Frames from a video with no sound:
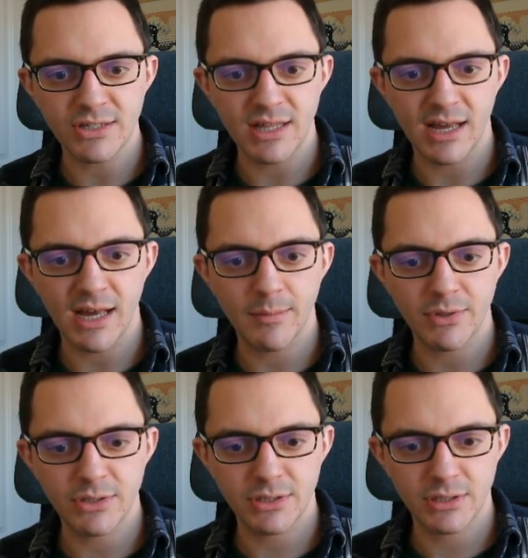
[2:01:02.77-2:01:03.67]
that
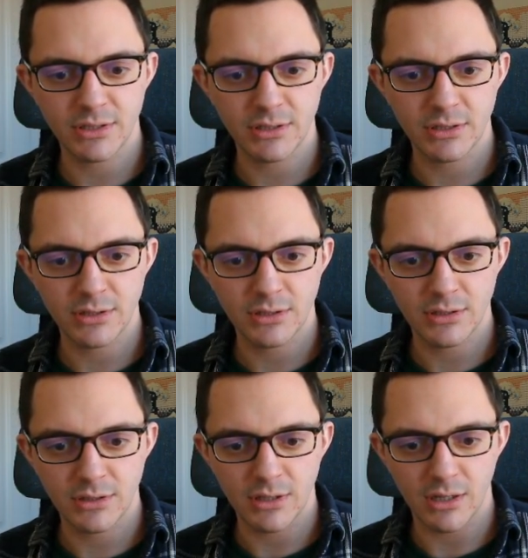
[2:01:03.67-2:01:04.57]
happened?
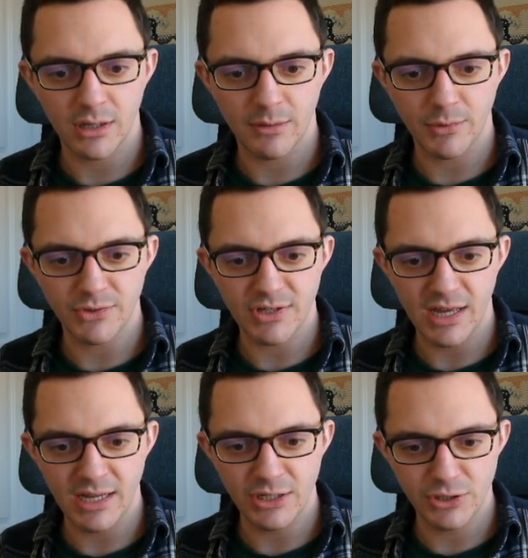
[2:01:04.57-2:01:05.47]
What's
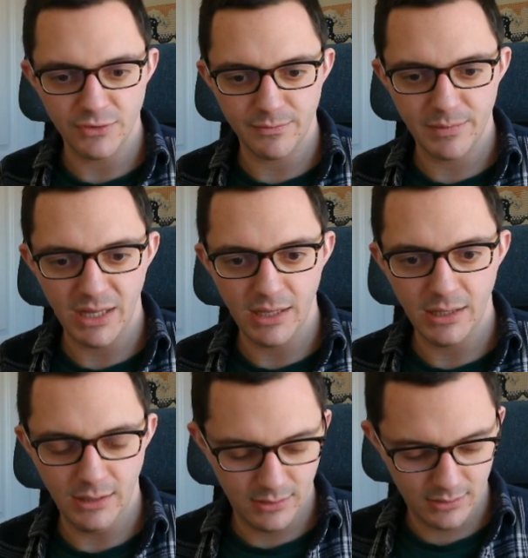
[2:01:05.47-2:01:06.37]
h of p?